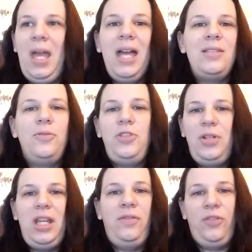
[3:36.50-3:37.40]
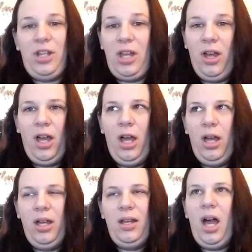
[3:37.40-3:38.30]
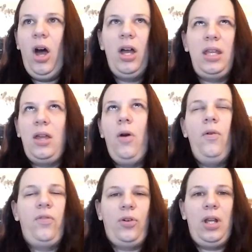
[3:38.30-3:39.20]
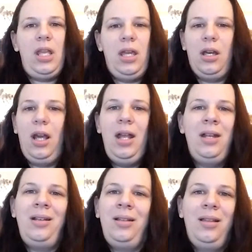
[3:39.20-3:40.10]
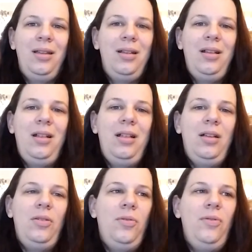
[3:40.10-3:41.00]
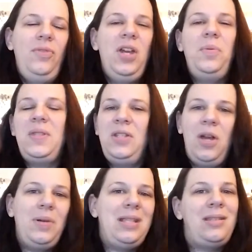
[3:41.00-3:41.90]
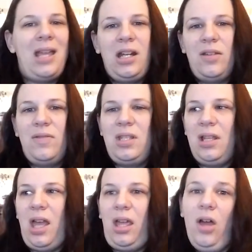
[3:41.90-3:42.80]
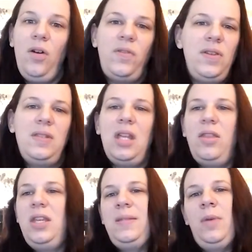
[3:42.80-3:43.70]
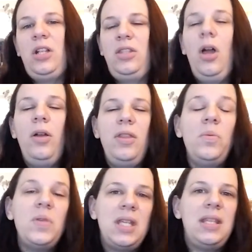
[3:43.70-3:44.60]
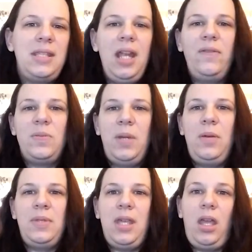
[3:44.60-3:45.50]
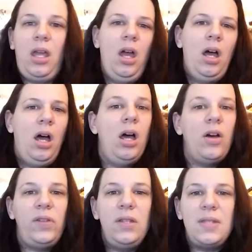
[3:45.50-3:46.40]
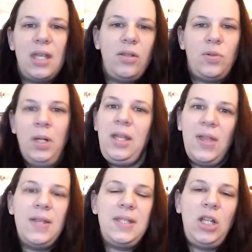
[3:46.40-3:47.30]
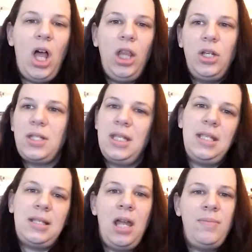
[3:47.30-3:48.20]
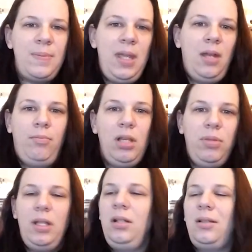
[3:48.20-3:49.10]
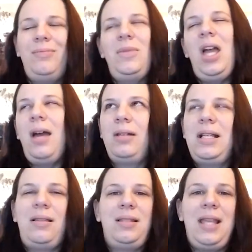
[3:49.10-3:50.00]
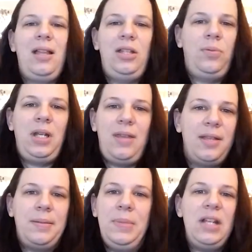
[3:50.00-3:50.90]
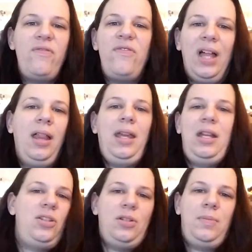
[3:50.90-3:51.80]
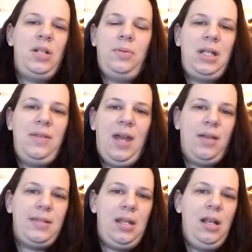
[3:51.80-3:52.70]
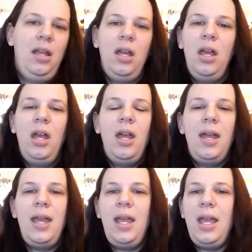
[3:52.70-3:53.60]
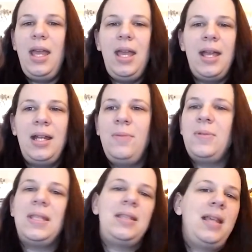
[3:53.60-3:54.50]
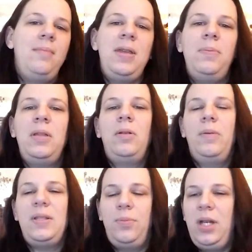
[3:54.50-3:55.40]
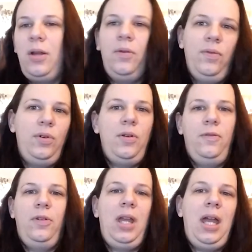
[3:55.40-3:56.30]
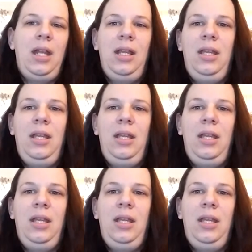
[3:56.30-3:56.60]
I sold ONeil for over a year, and there was no incentives to, like, oh, if you sell this much, there was incentives, but it was like, oh, if you sell $20,000 in this time span, blah, blah. Not exactly 20,000, but it felt like it should have been 20,000. And it was the same people that would always win over and over again.